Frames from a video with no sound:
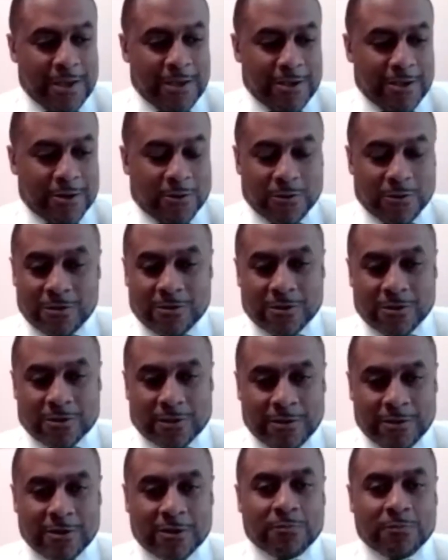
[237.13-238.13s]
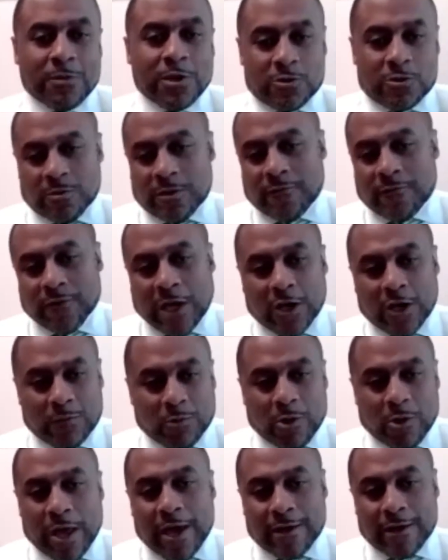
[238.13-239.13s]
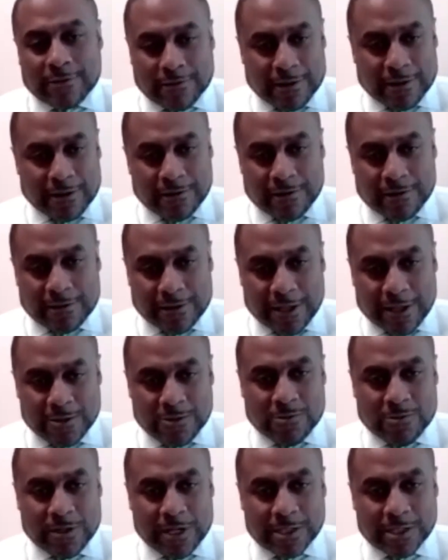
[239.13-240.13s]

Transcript: It just makes you an invaluable asset that you can